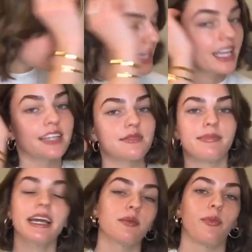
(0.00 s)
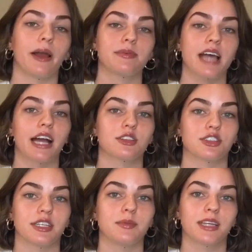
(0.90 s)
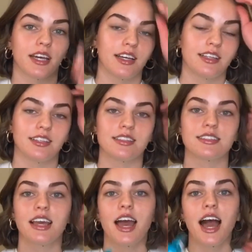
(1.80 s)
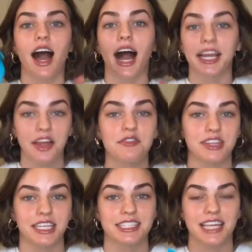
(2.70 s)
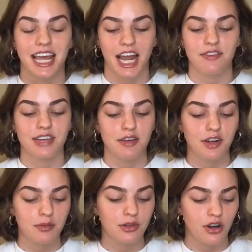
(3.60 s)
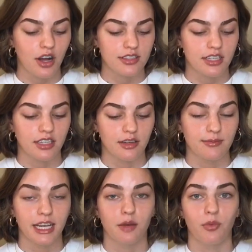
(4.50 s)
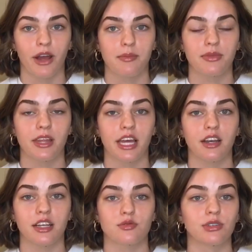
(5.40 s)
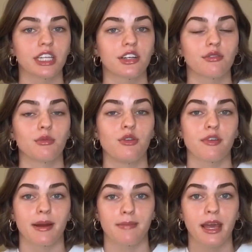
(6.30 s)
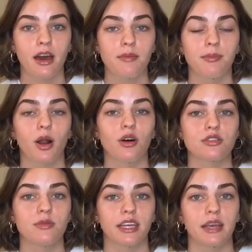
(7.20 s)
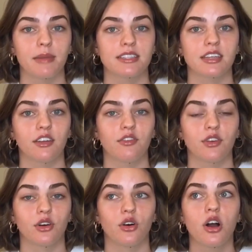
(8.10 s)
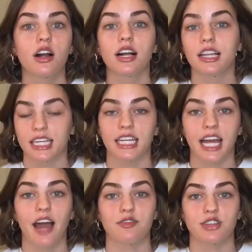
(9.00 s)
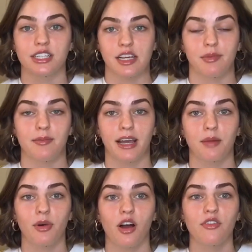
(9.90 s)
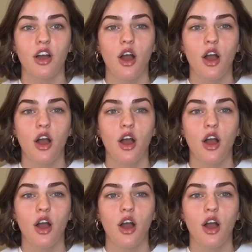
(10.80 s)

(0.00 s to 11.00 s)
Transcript: thing is makeup wipes, actually, because I love these, and I've never come across a makeup wipe that is really good at removing my makeup, but also making my skin feel clean after I take my makeup off